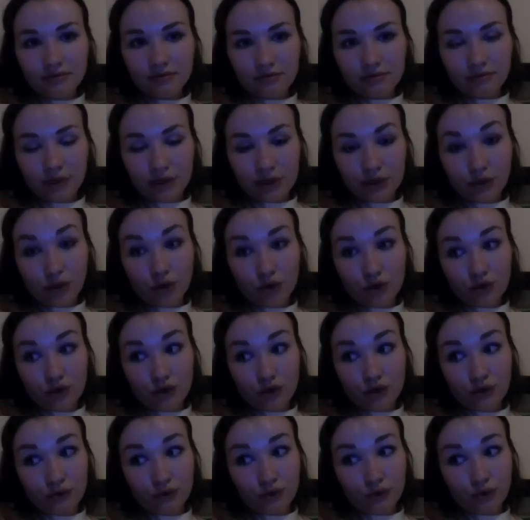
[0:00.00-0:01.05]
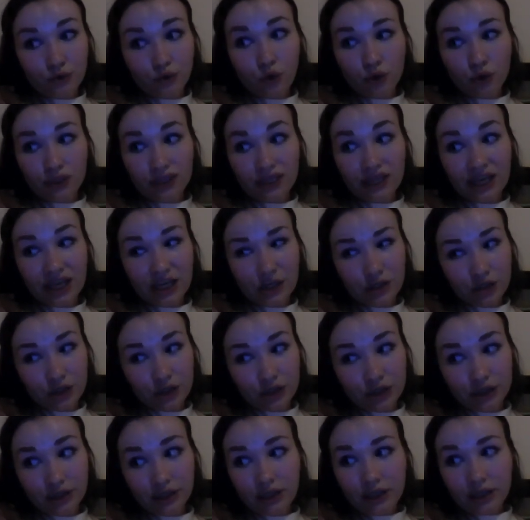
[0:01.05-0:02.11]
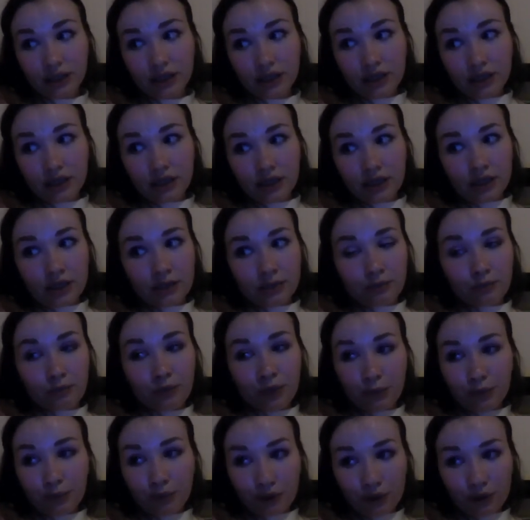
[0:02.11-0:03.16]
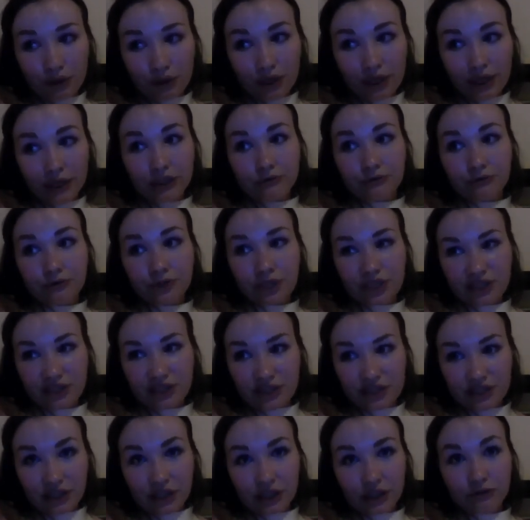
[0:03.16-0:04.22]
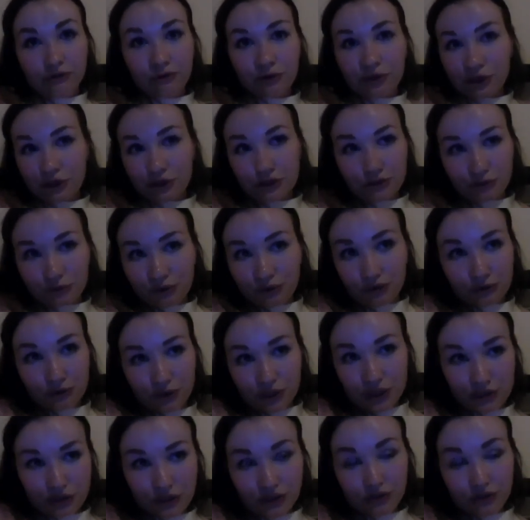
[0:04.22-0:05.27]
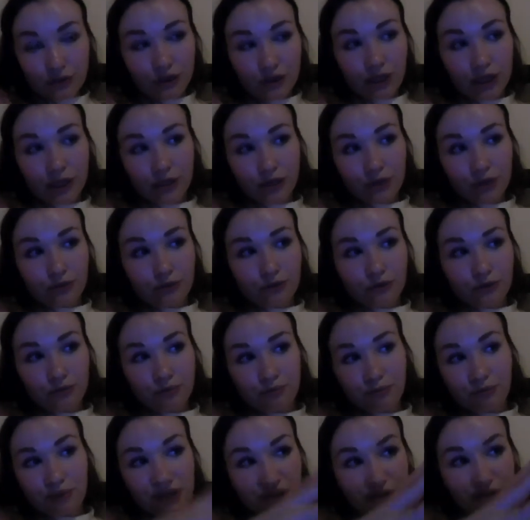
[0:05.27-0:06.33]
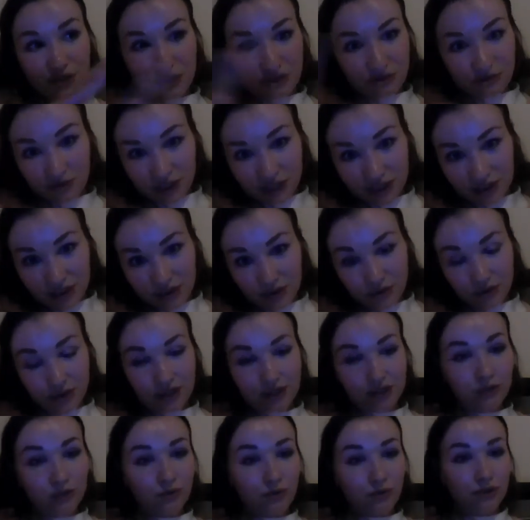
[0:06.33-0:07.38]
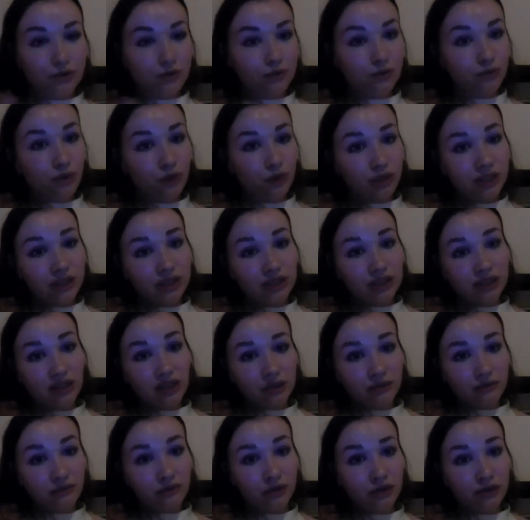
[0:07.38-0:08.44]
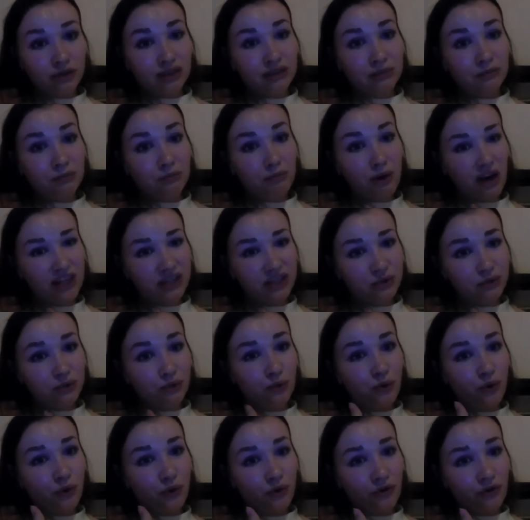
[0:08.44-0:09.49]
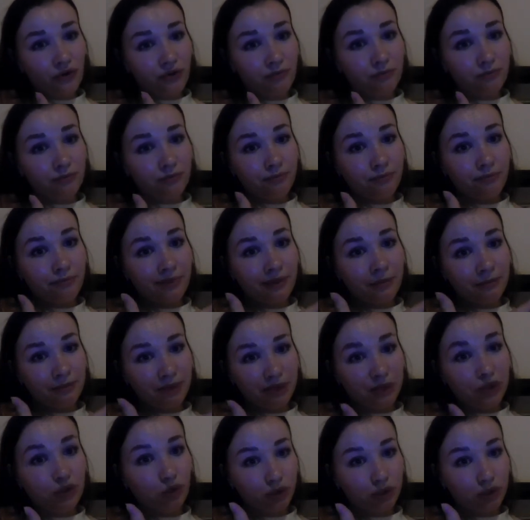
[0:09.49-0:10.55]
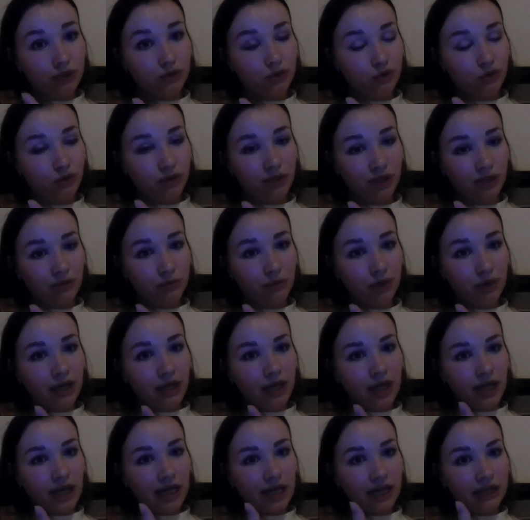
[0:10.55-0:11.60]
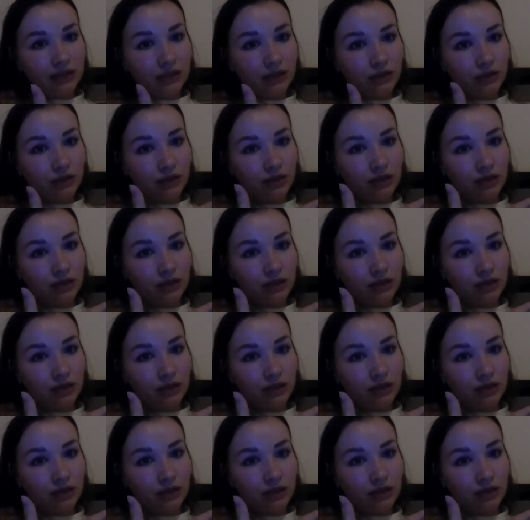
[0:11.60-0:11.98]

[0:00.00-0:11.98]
But also if you've got any people, any friends of the friends, any of your parents' friends or anyone working in that field, it might worth be talking to them and